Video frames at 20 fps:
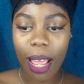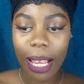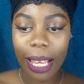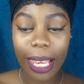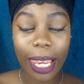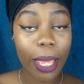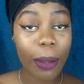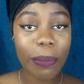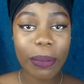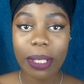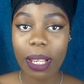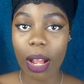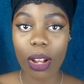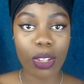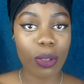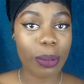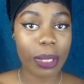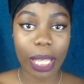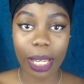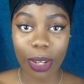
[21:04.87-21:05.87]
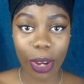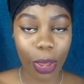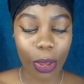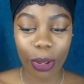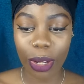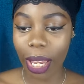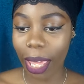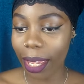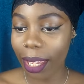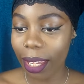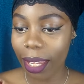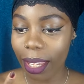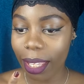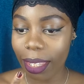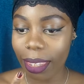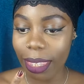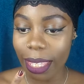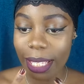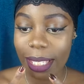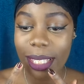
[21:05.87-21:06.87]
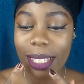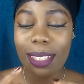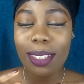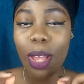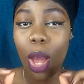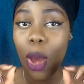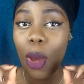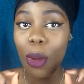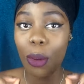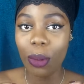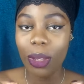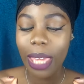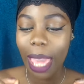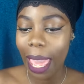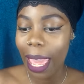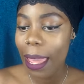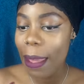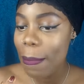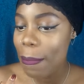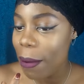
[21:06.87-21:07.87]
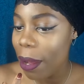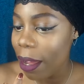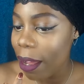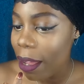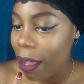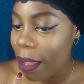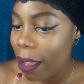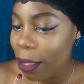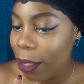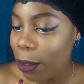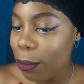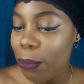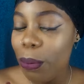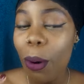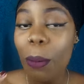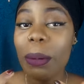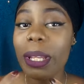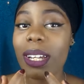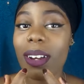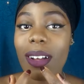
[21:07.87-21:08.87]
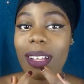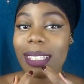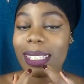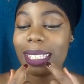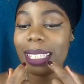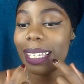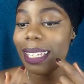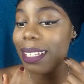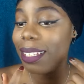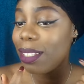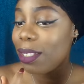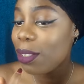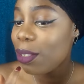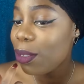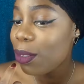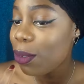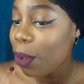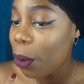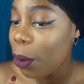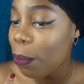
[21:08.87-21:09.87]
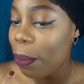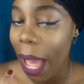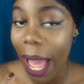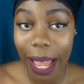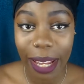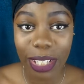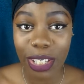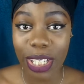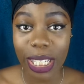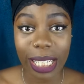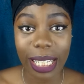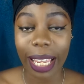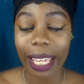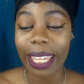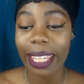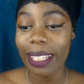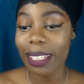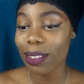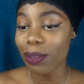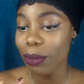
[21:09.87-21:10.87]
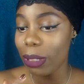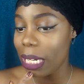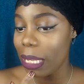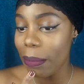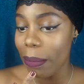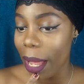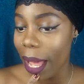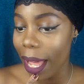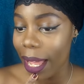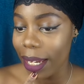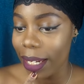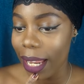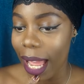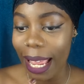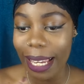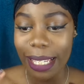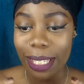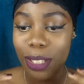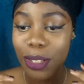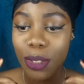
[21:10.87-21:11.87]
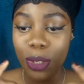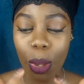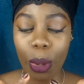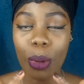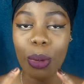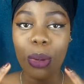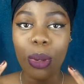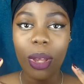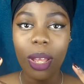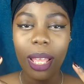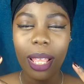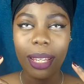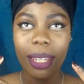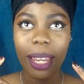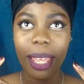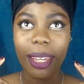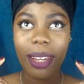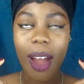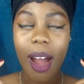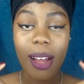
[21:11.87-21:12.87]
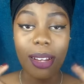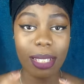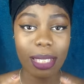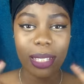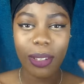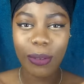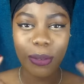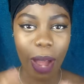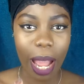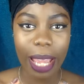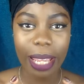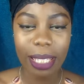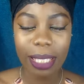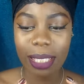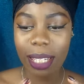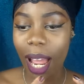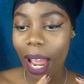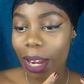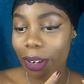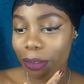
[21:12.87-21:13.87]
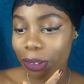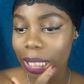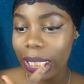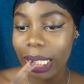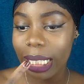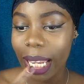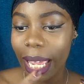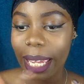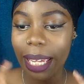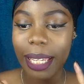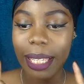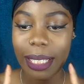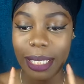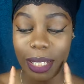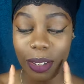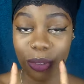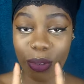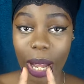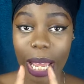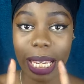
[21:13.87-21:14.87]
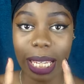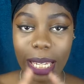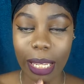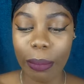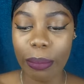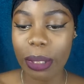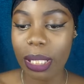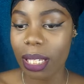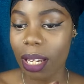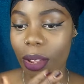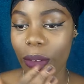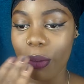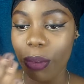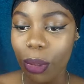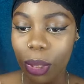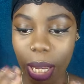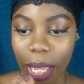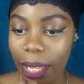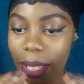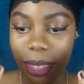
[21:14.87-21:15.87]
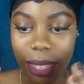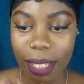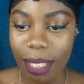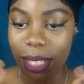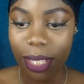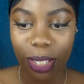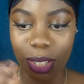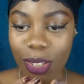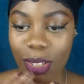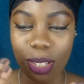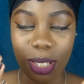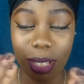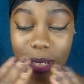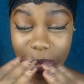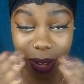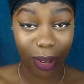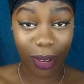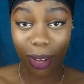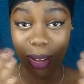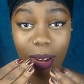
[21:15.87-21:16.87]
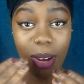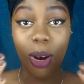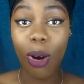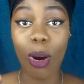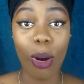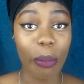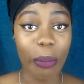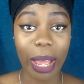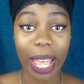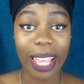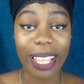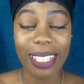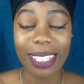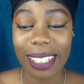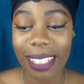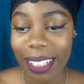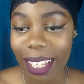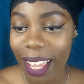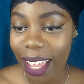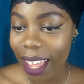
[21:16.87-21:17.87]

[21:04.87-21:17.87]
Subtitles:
Lips, 100% no. Like, this is okay, but you probably can't see it. It's so patchy. Like, it's really bad. And it's so, like, undefined. I really like defined lips, and I feel like this is just a hot mess.